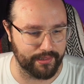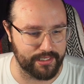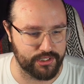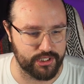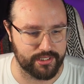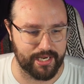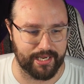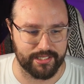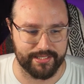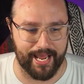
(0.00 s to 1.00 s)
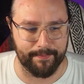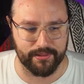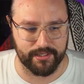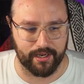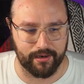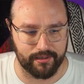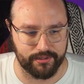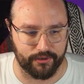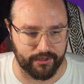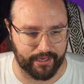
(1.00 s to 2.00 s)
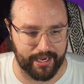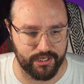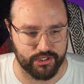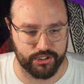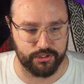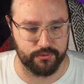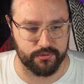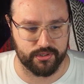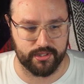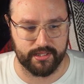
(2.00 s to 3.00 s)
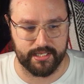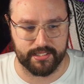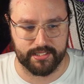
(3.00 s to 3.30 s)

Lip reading: let's just take a stab in the dark and choose this